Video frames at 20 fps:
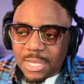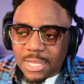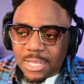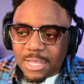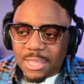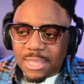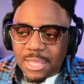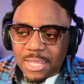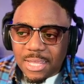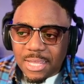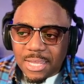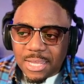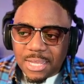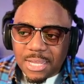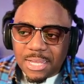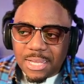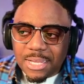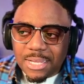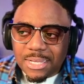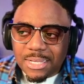
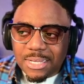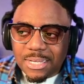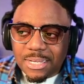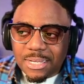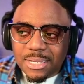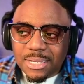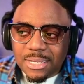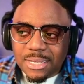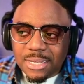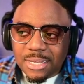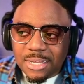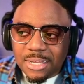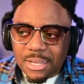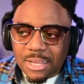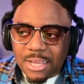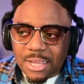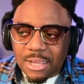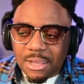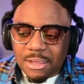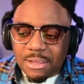think
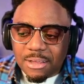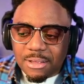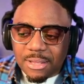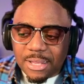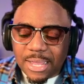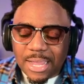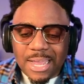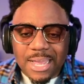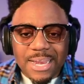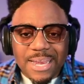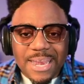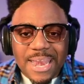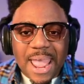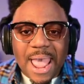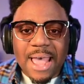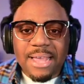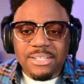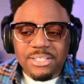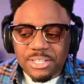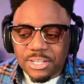like a
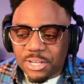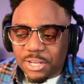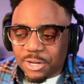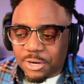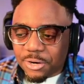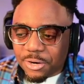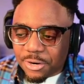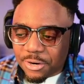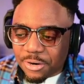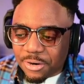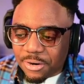nastier,